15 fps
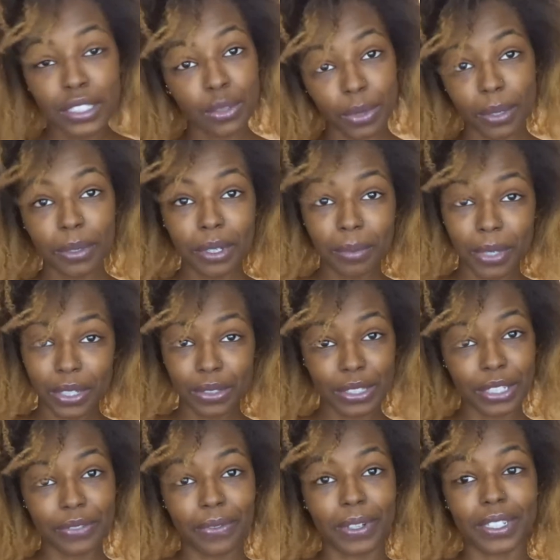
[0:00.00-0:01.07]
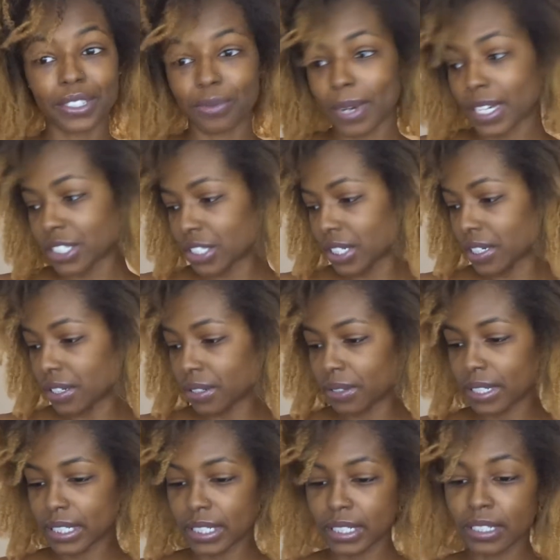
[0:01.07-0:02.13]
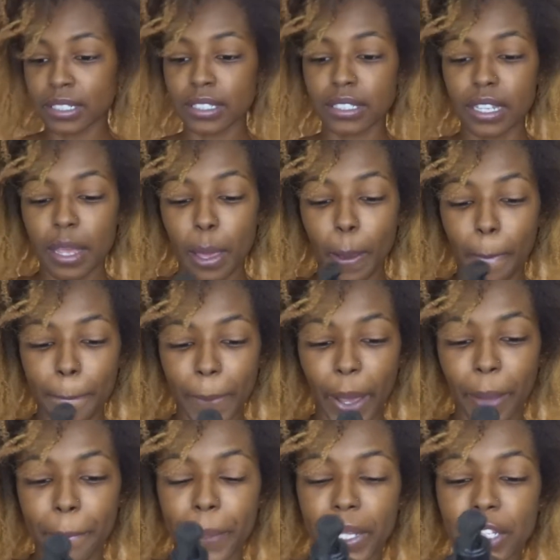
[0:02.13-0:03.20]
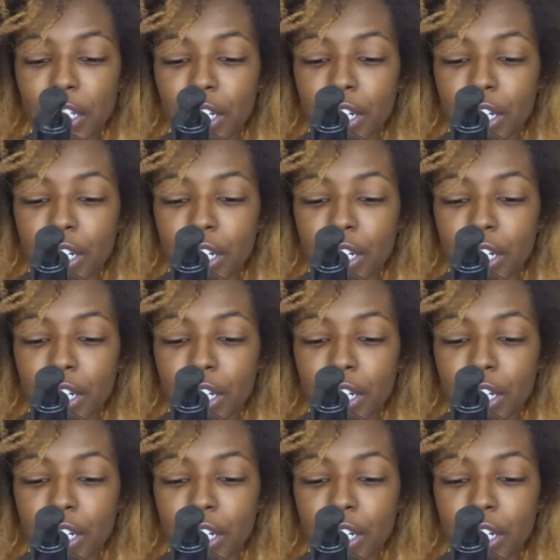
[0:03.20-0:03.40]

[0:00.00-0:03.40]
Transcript: so what i'm going to be using for this wash and go is my Bella